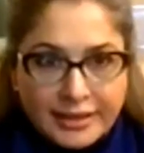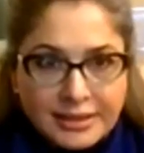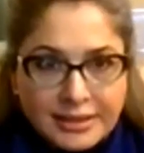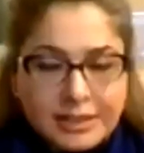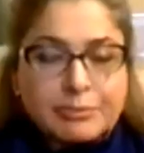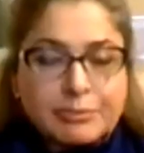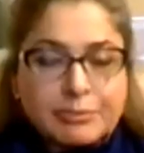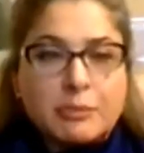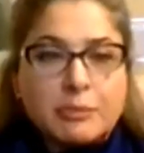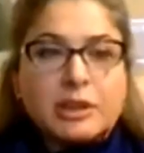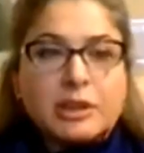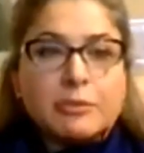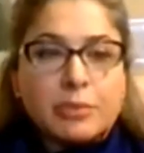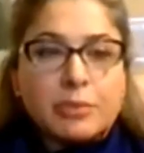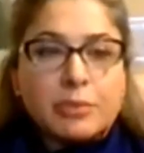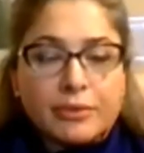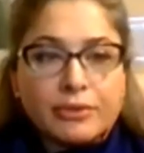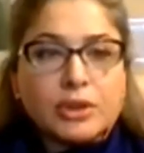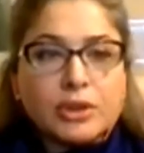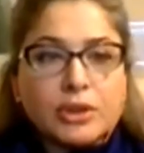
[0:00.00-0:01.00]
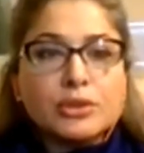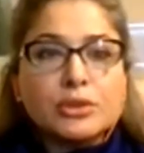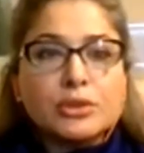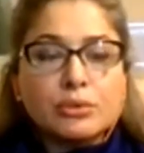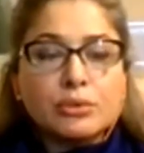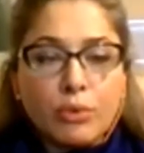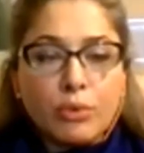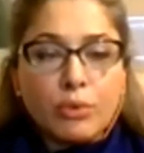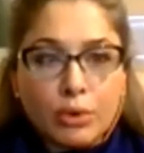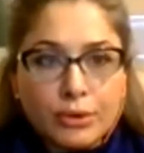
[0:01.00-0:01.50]
People prefer to
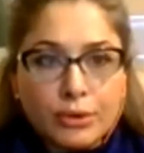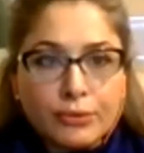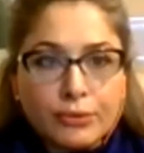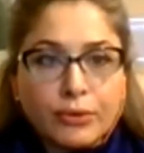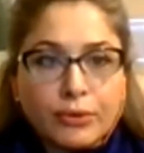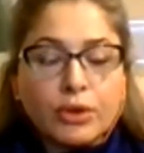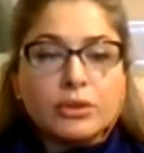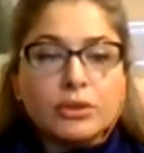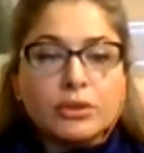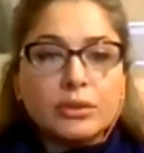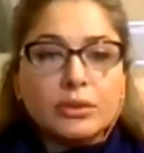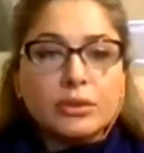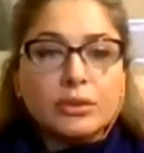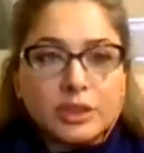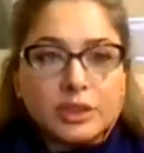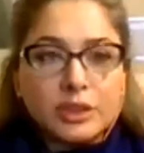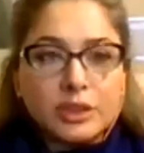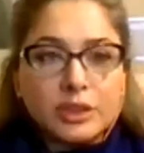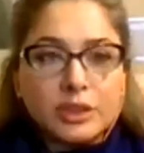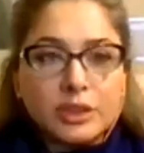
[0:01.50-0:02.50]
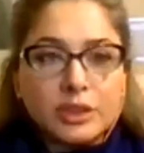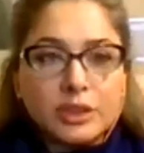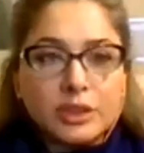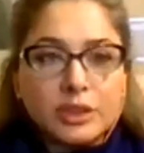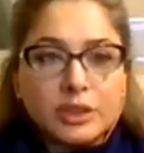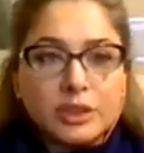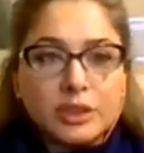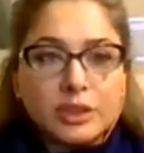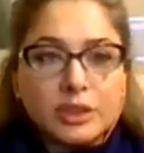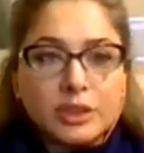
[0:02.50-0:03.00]
vote for those people
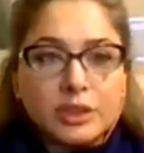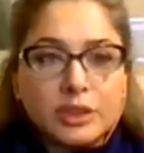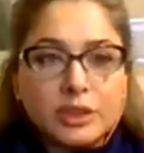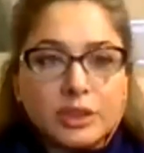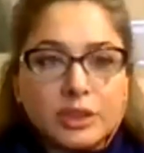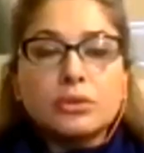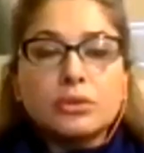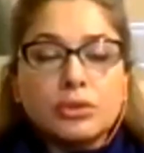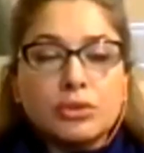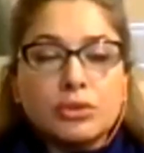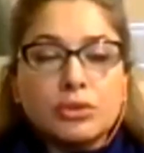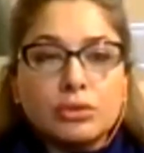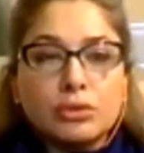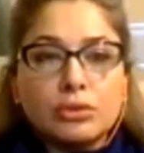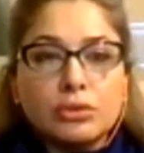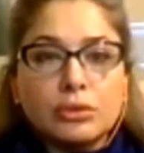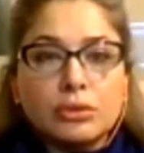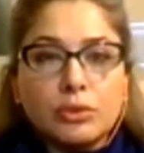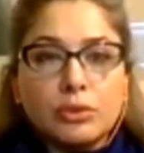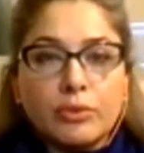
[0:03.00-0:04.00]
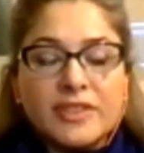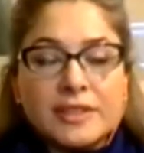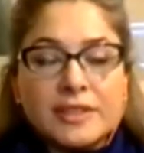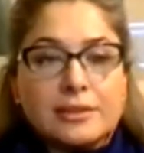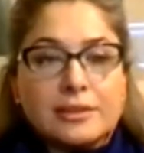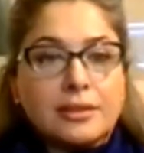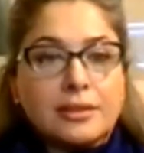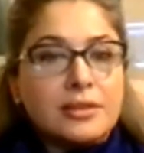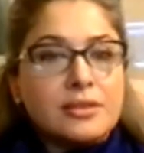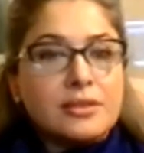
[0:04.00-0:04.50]
who visit the
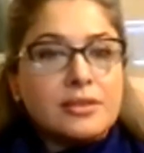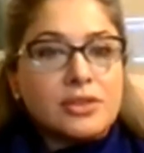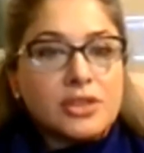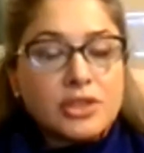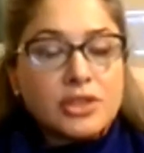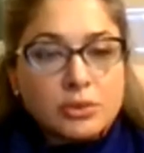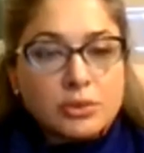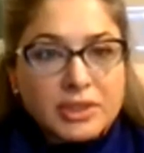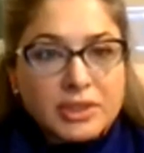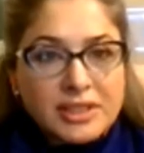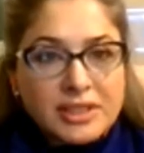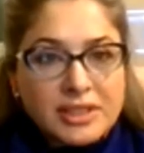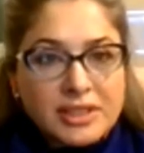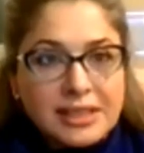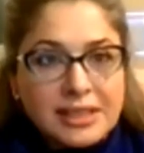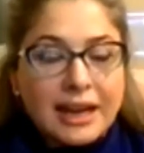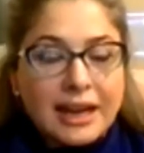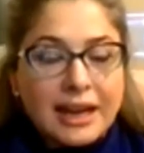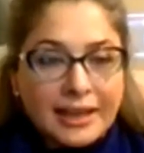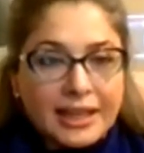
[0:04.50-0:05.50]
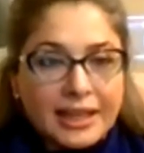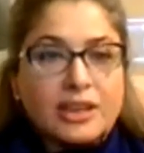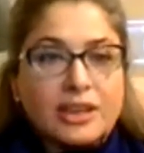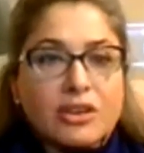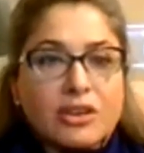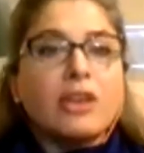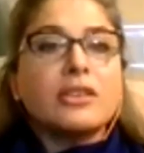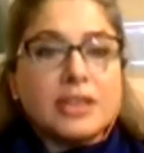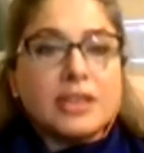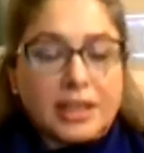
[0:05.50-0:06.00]
constituency, i.e., non
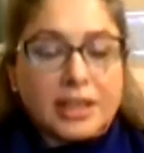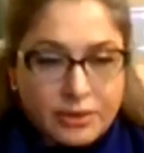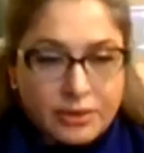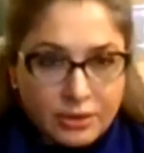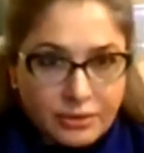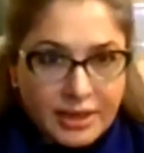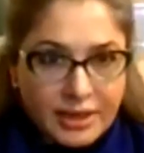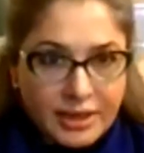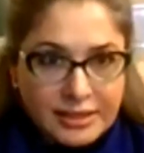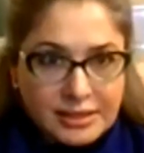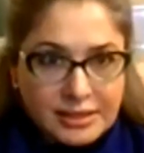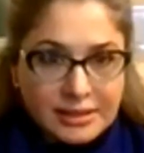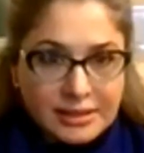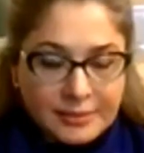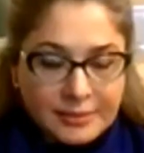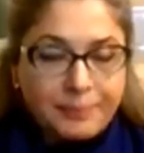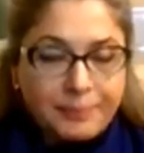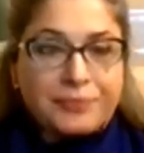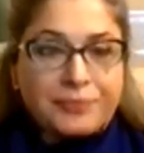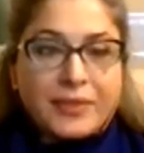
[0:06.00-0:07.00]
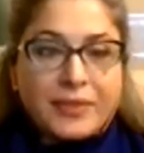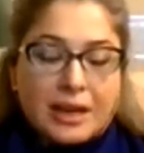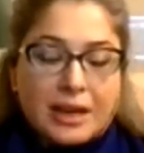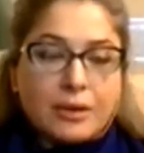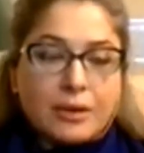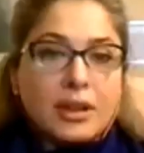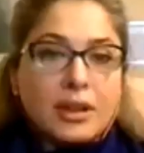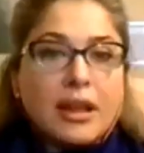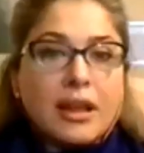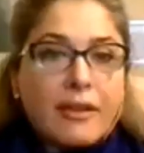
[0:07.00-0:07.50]
technocrats. Now,
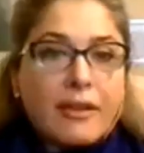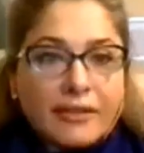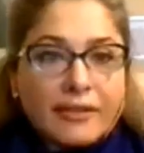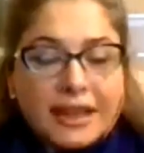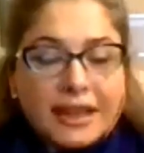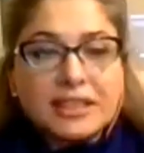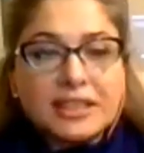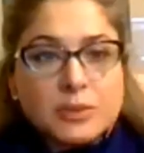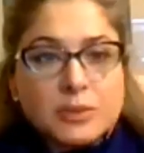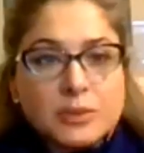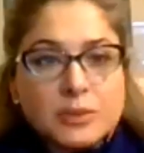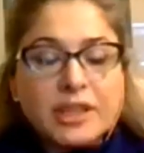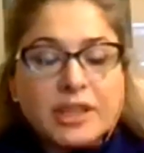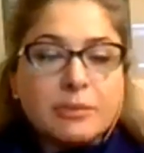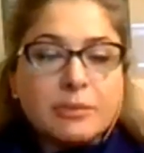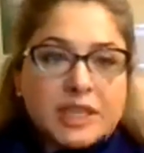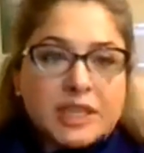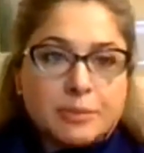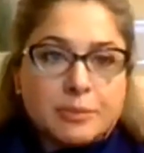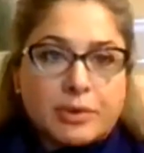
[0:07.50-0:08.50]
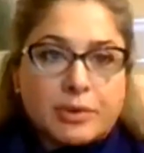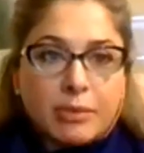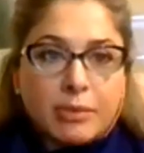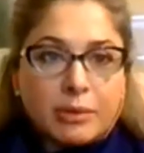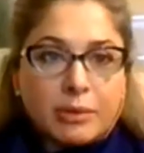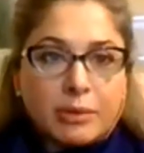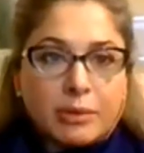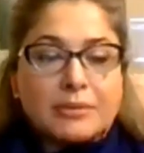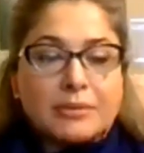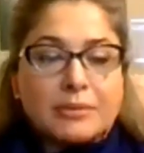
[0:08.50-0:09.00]
that is where the base problem
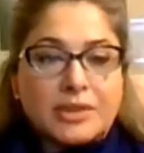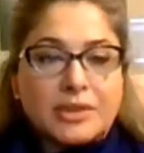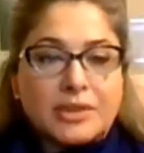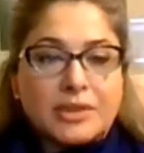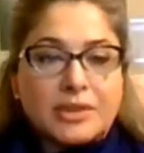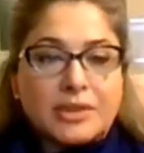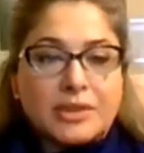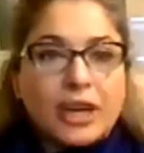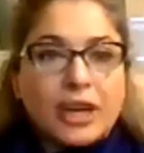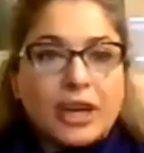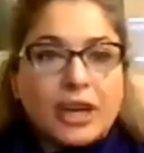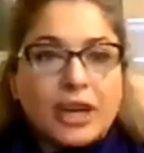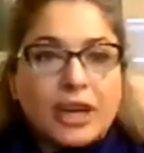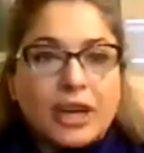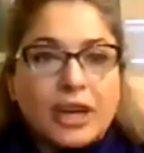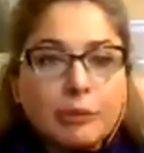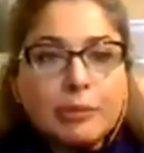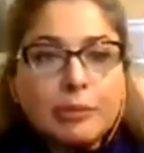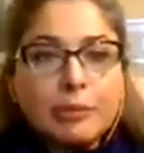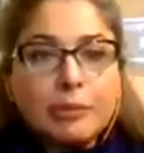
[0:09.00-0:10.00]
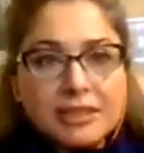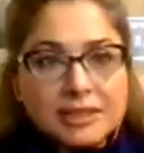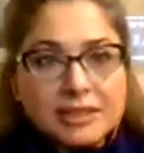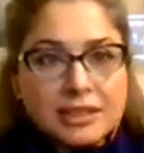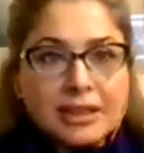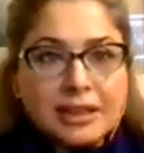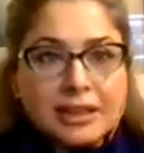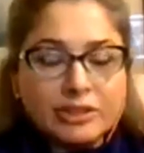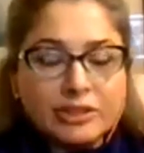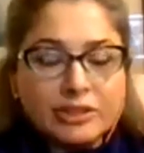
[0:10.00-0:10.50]
comes in. You have populist
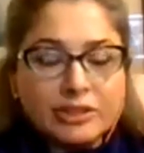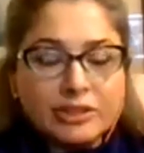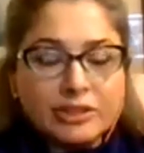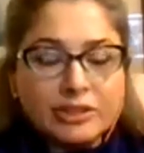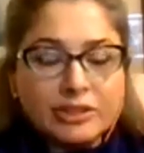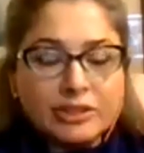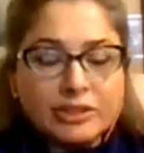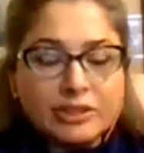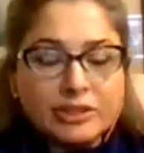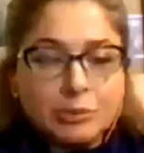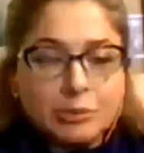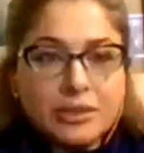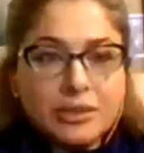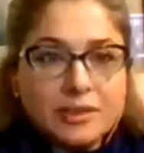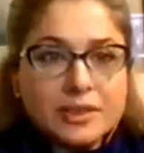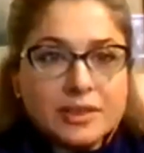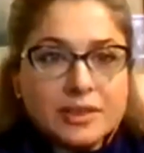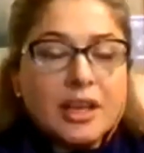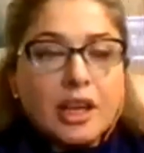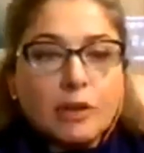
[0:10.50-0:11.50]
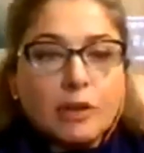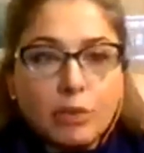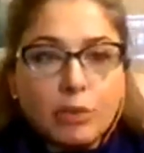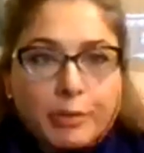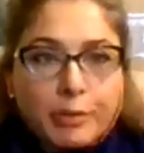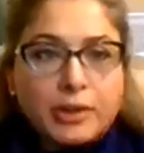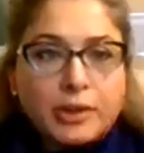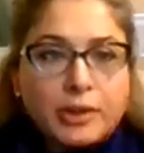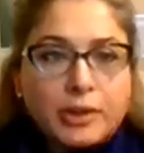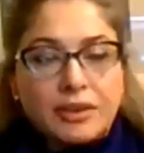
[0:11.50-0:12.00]
governments, popular
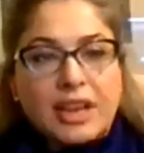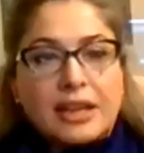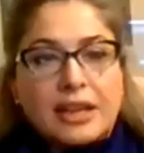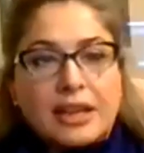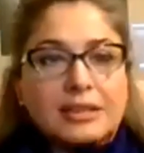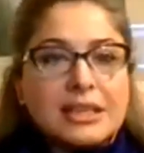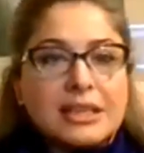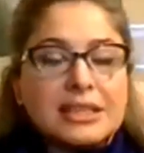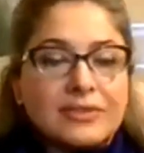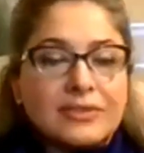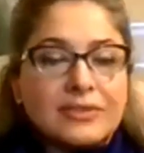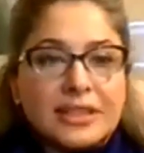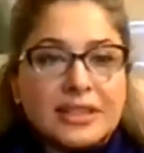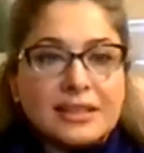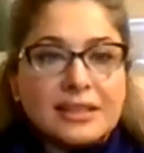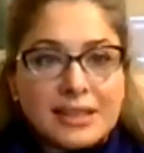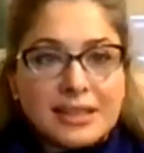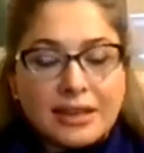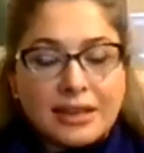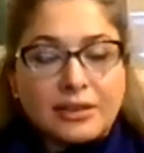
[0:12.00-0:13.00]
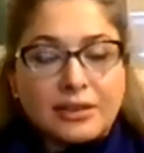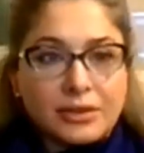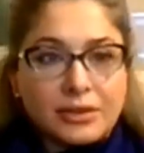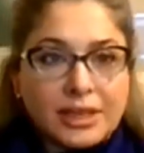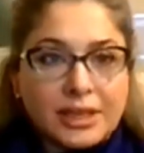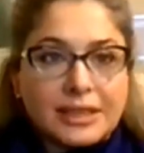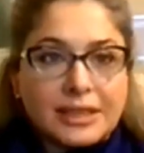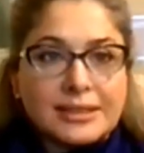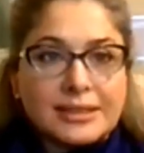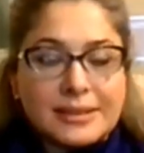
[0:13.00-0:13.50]
candidates versus technocrats.
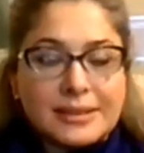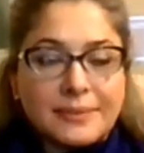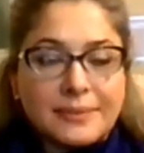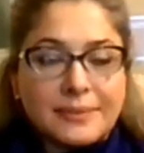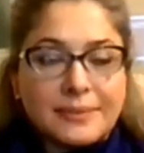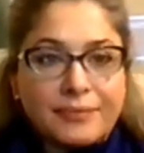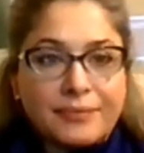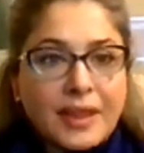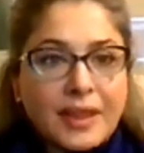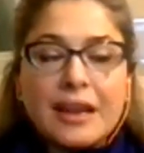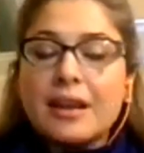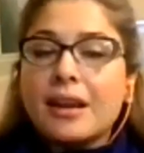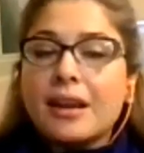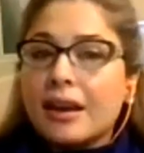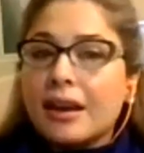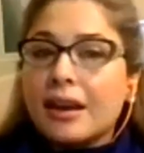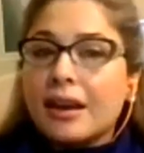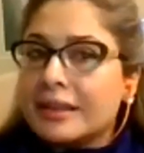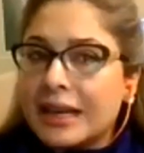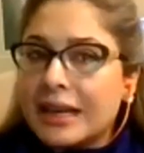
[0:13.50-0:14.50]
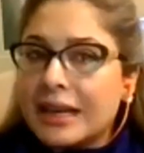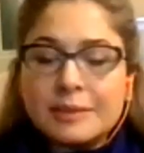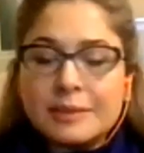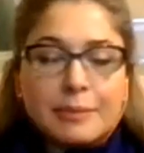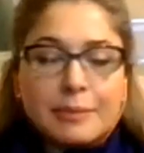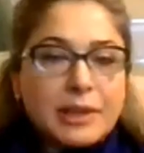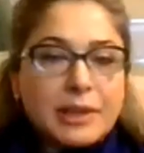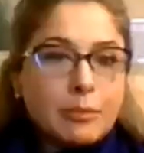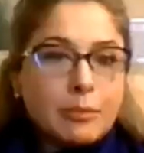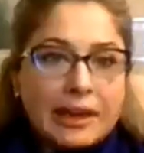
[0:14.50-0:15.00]
And that's been a
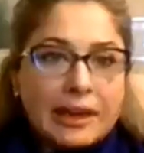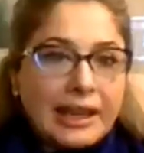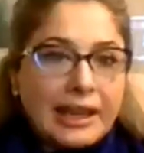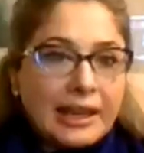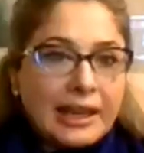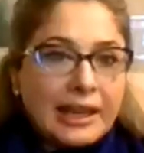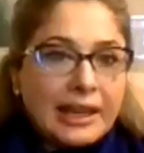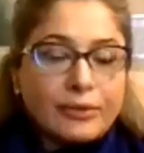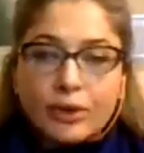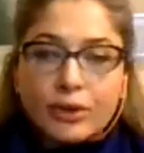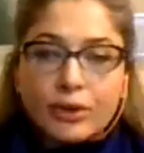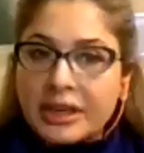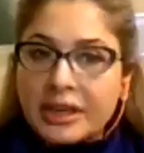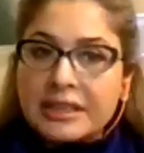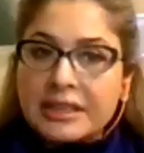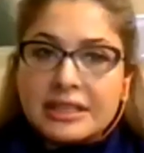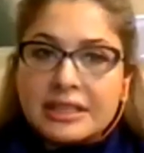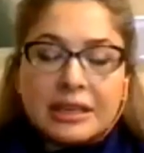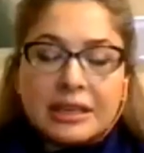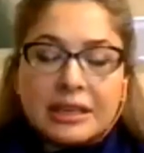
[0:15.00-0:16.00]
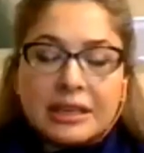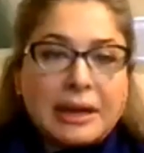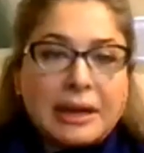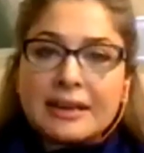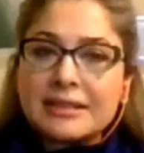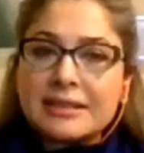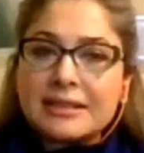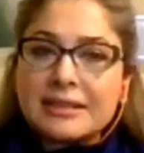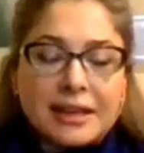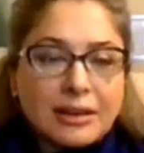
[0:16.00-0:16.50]
plague for India,
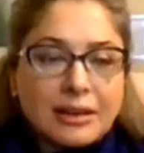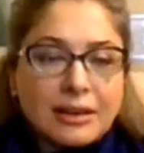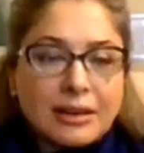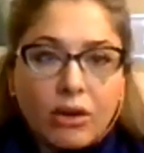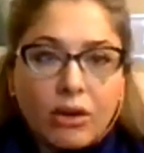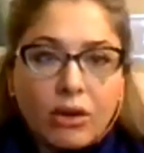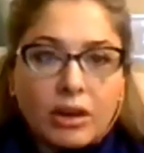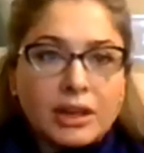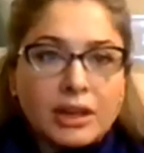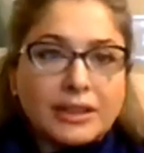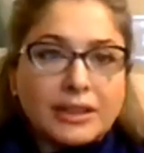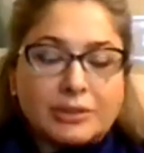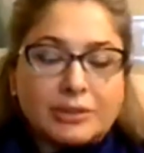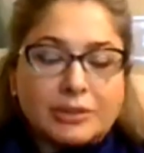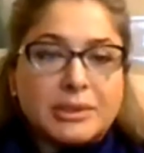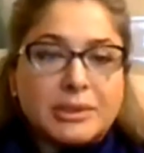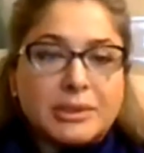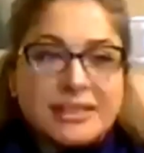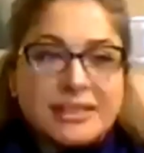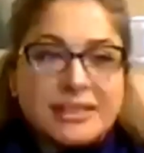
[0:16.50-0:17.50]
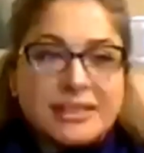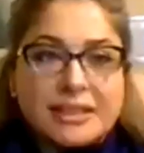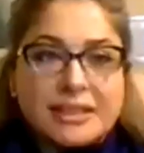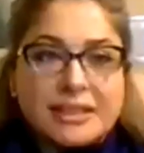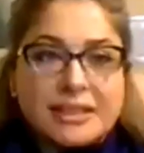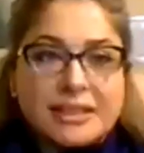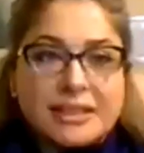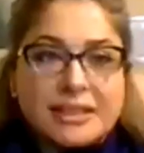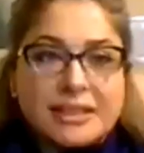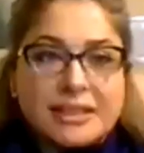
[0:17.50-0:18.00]
Pakistan, all governments in the
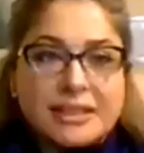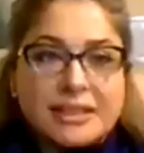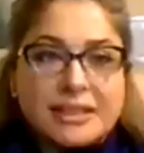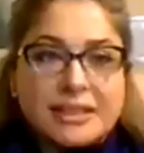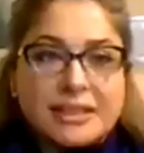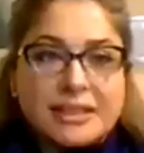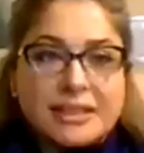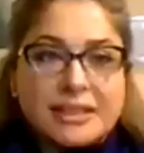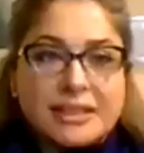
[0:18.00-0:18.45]
developing world.